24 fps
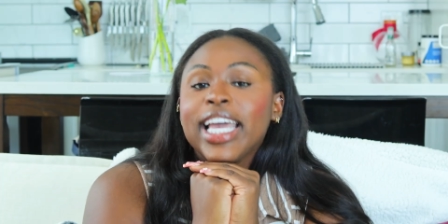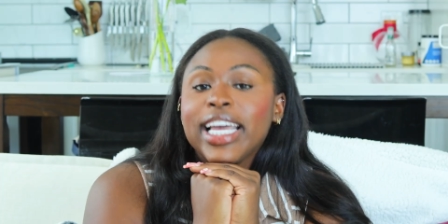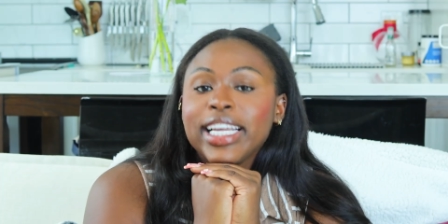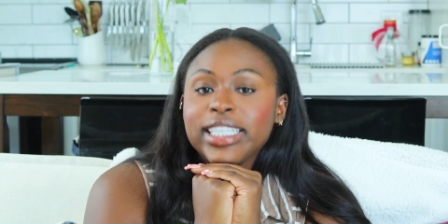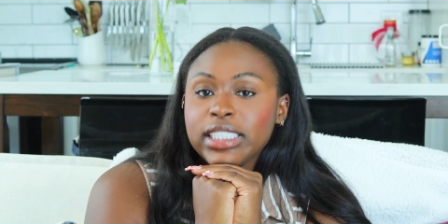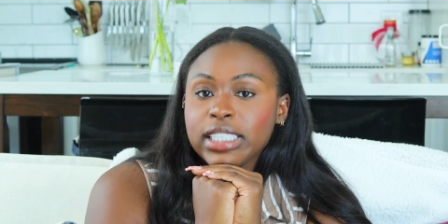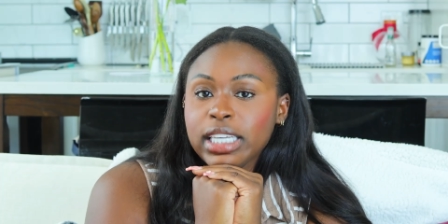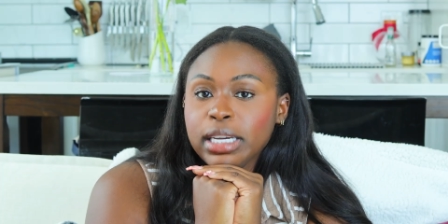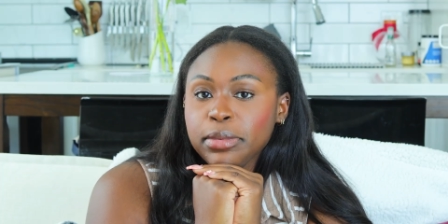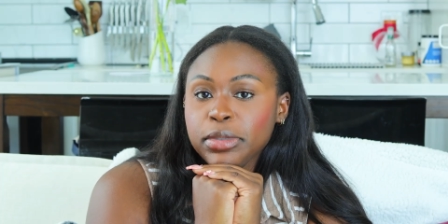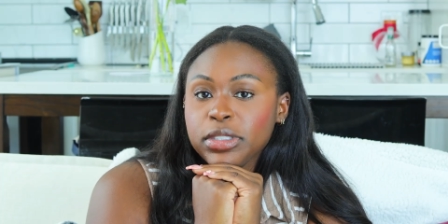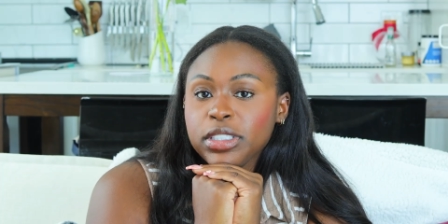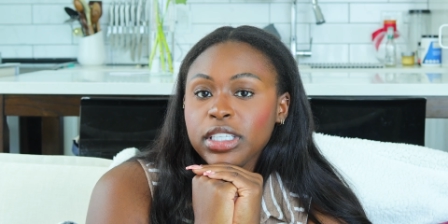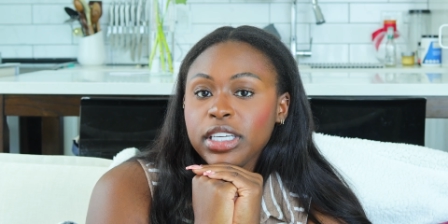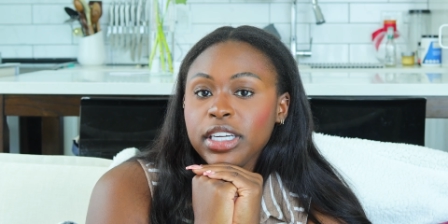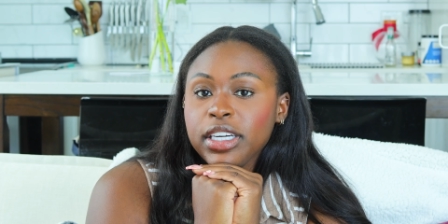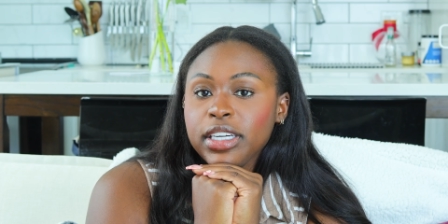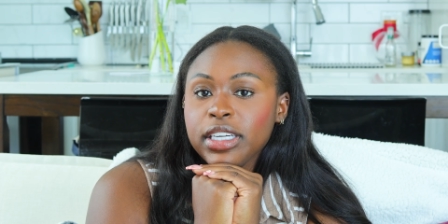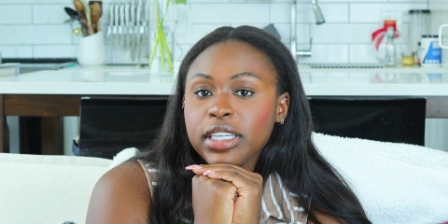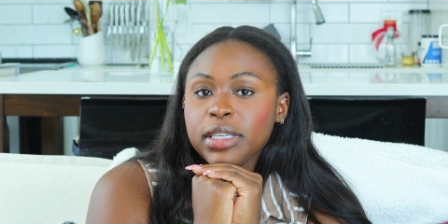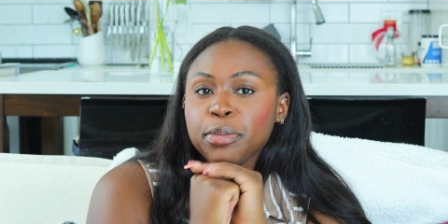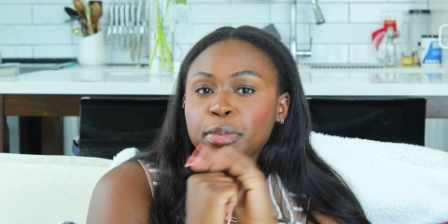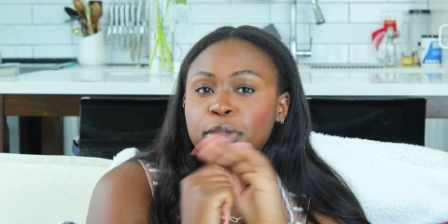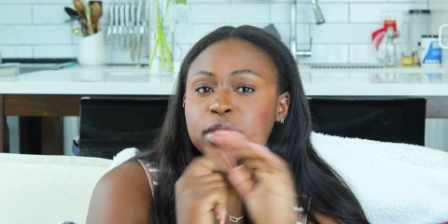in
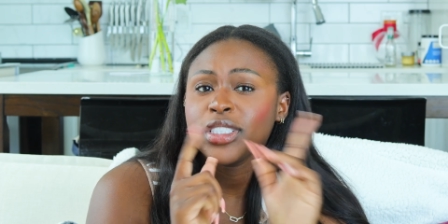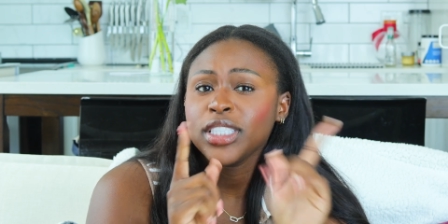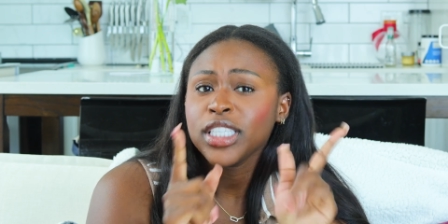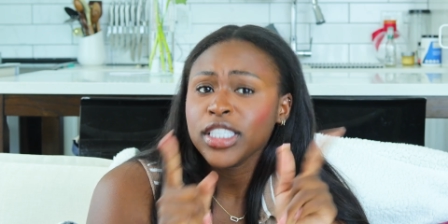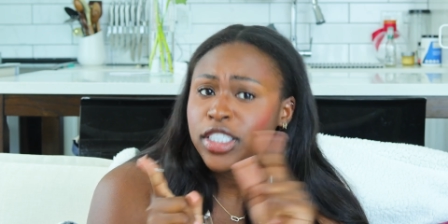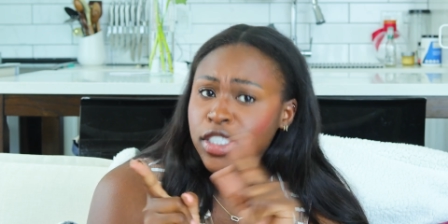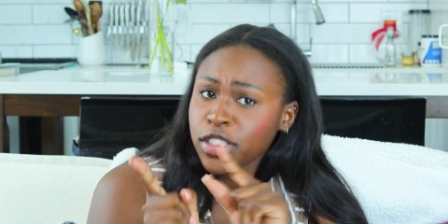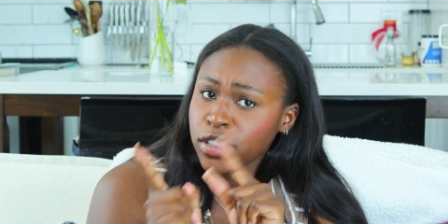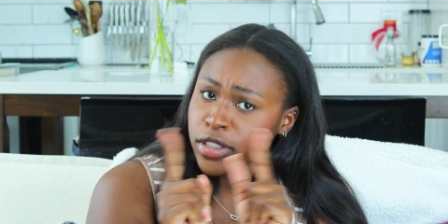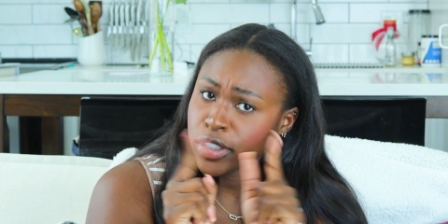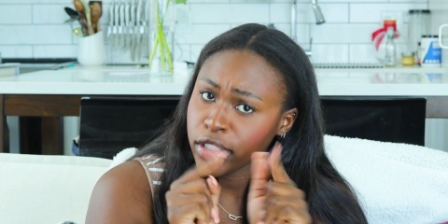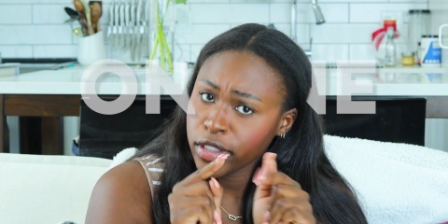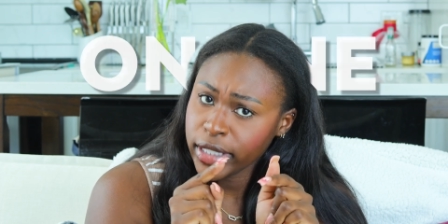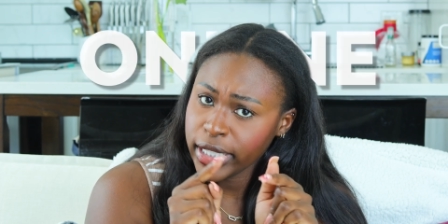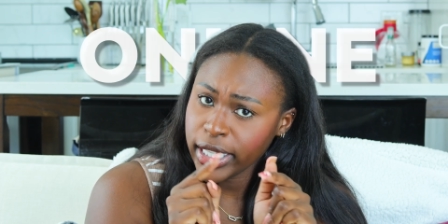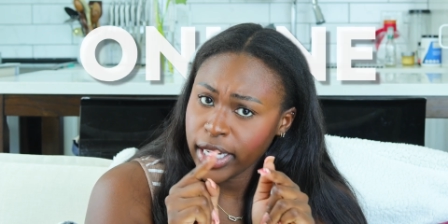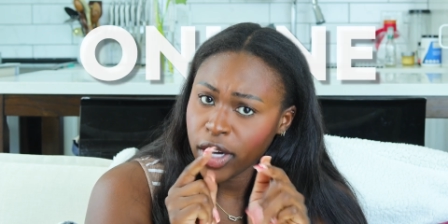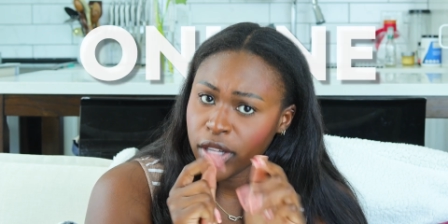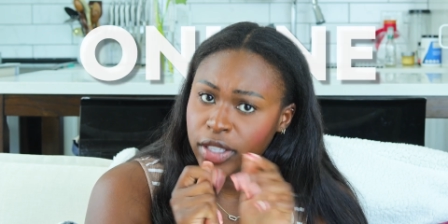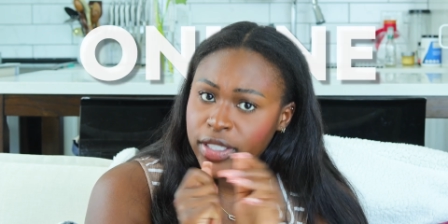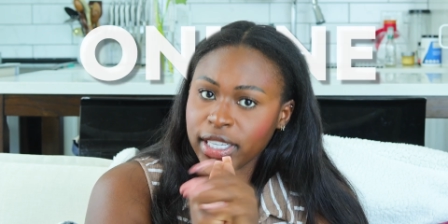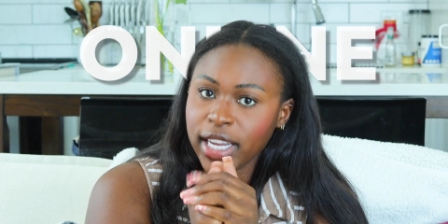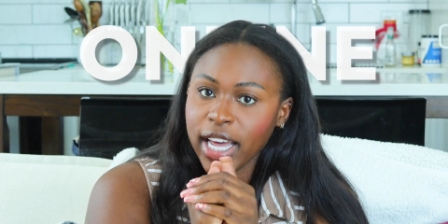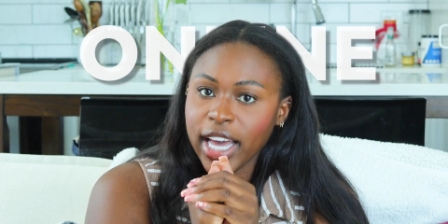cybersecurity,
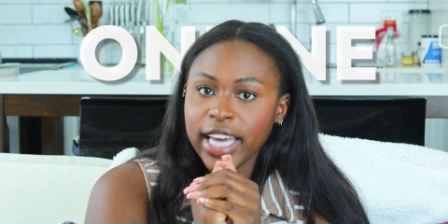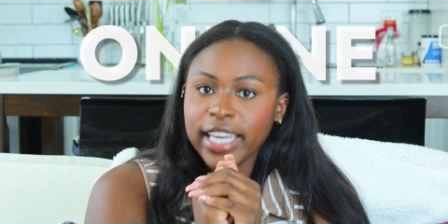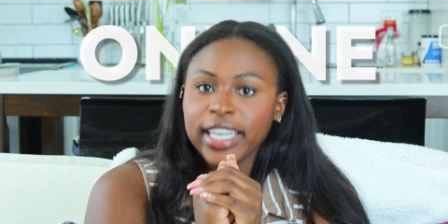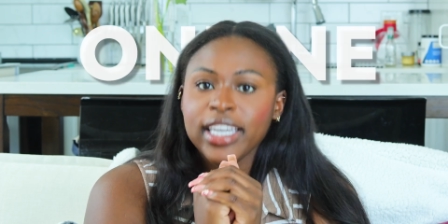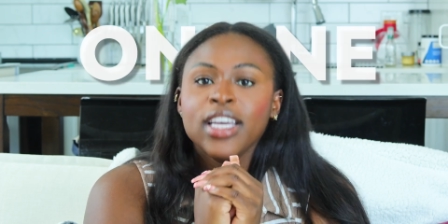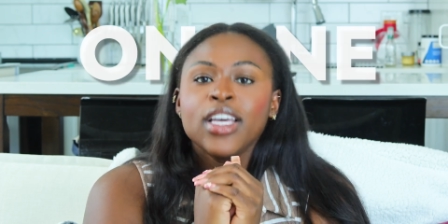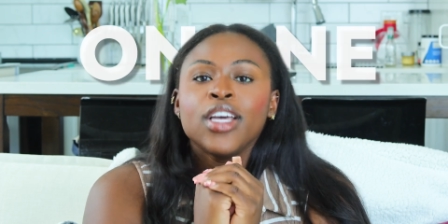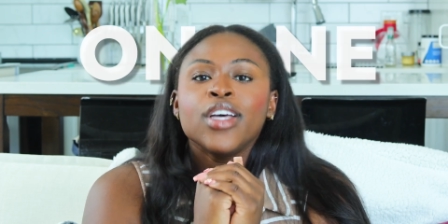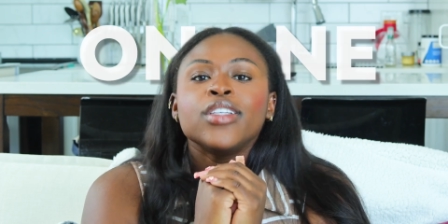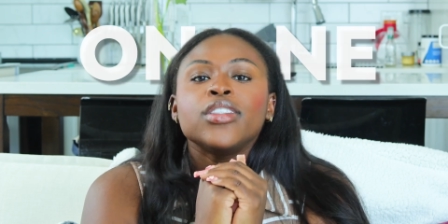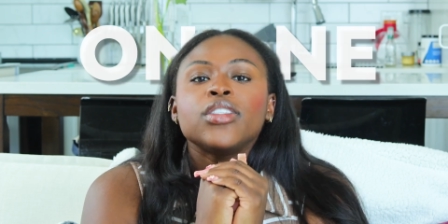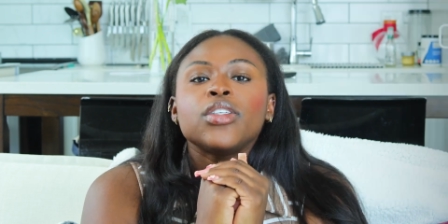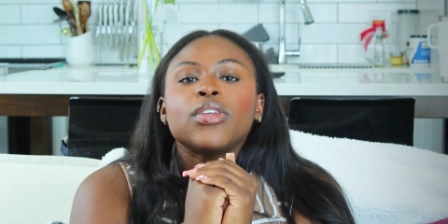particularly online.